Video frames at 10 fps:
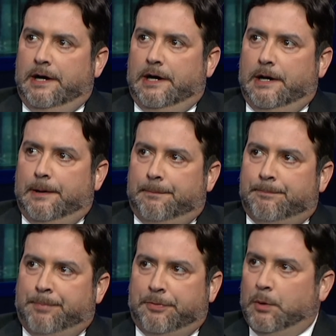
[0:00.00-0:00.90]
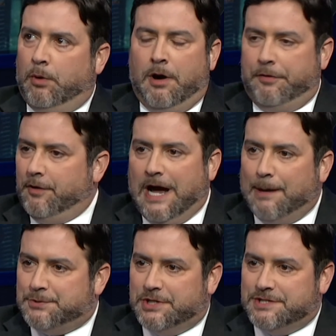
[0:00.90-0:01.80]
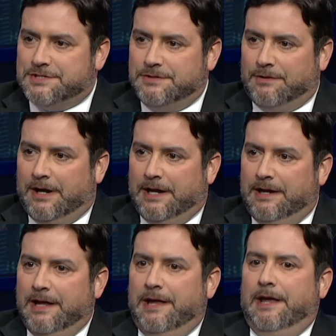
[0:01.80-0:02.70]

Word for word: um, but there were other options, right?